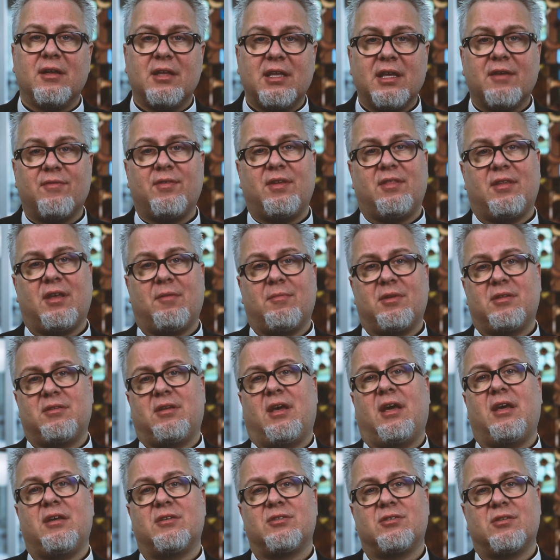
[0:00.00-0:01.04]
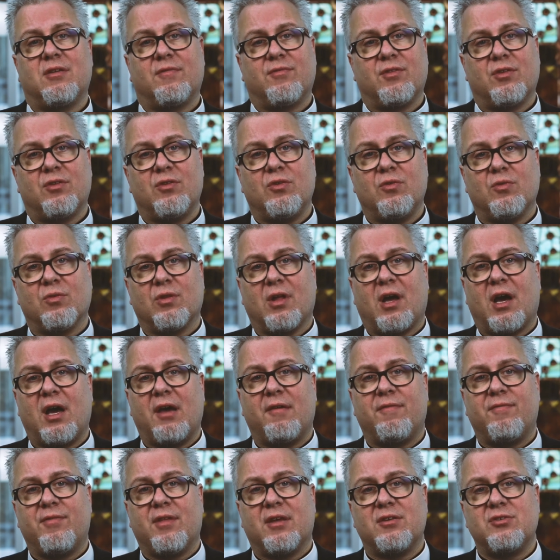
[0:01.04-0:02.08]
giving them a taste of the new
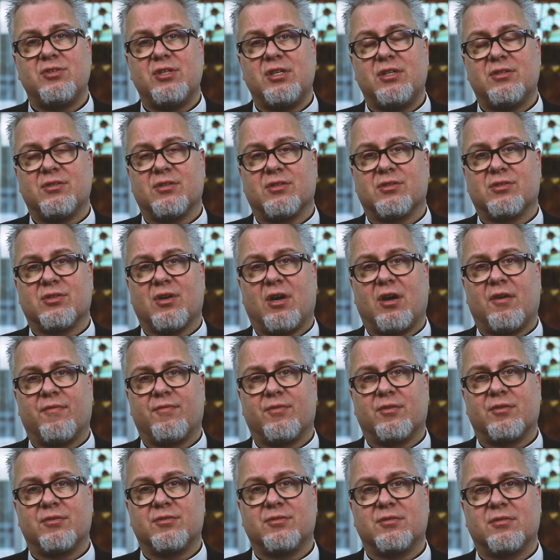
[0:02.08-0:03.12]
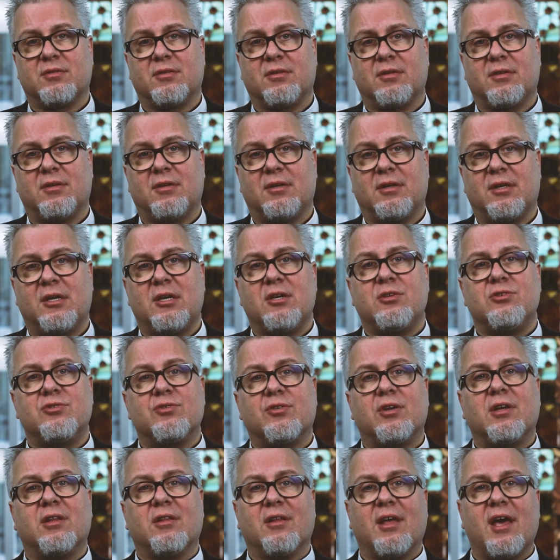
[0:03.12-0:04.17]
life that Jesus offers?
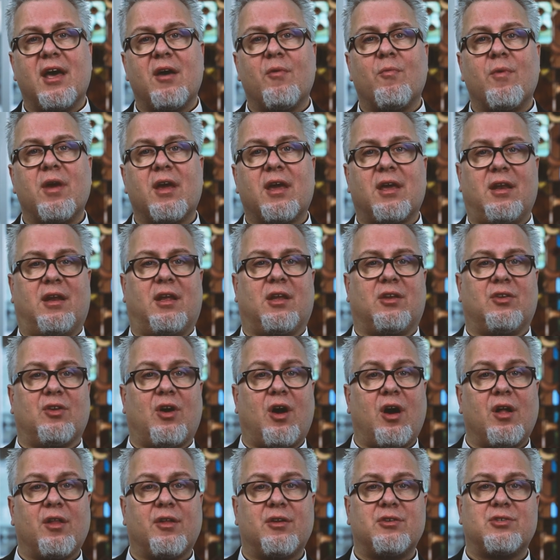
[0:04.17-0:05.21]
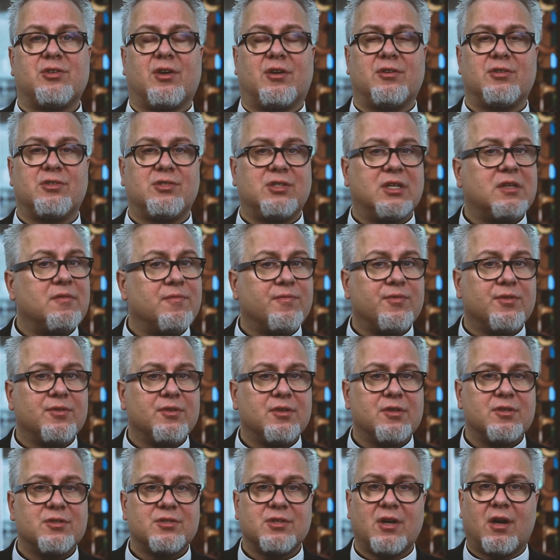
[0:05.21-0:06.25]
During Lent, we can acknowledge our
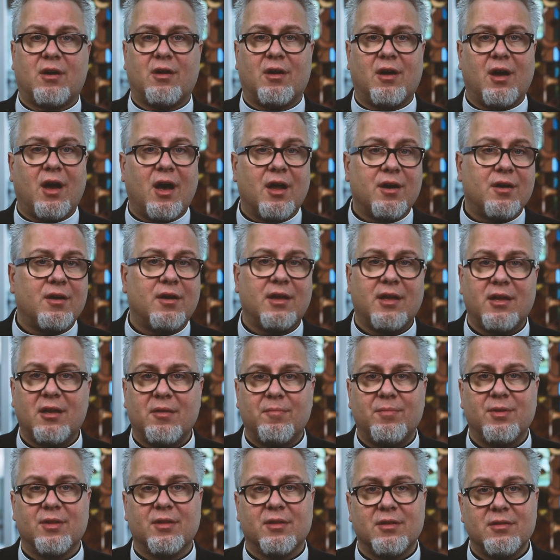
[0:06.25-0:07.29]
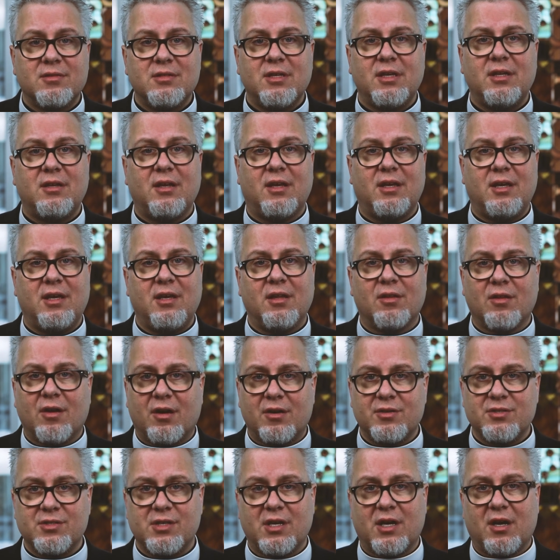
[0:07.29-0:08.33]
sinfulness, our utter inability to heal
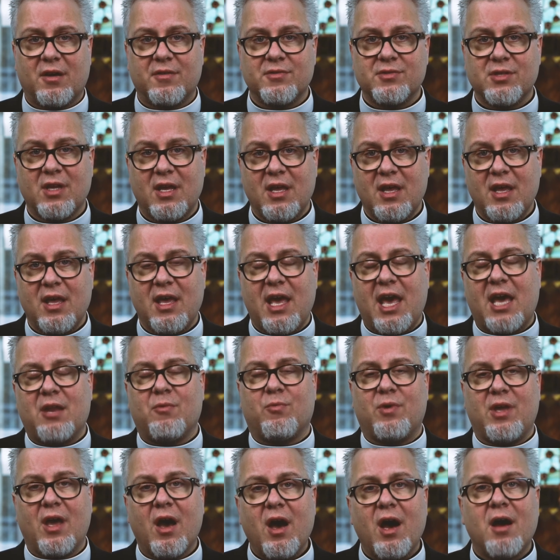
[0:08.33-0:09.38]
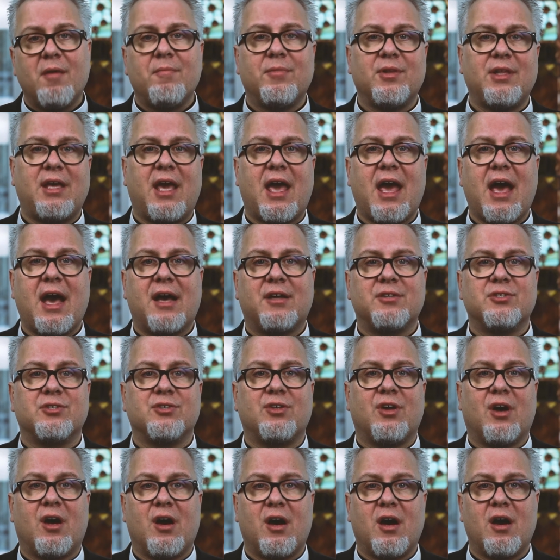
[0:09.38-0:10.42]
ourselves, and we humbly
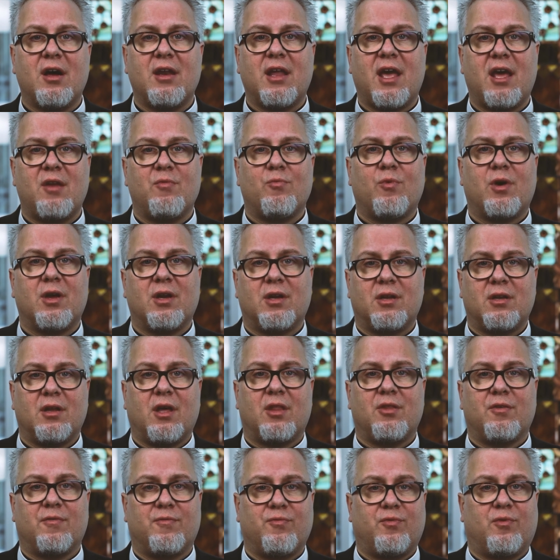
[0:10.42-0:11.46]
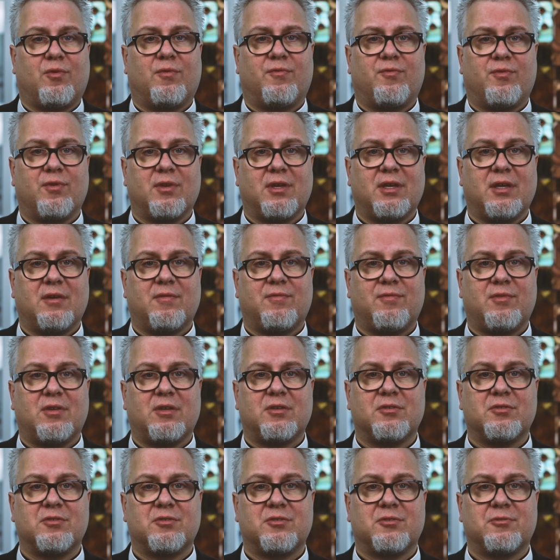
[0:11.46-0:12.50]
ask God and one another for
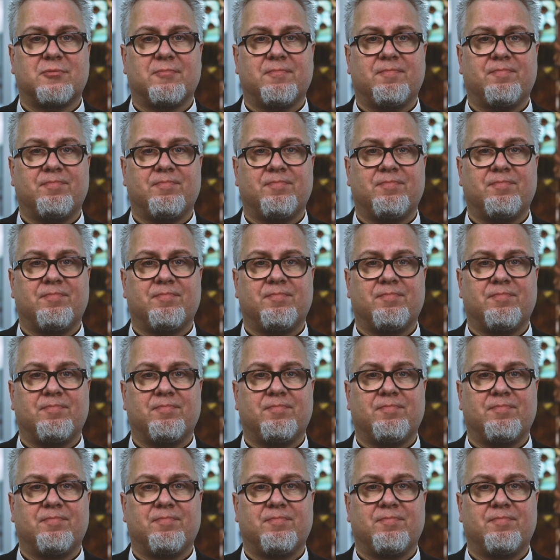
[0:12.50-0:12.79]
forgiveness.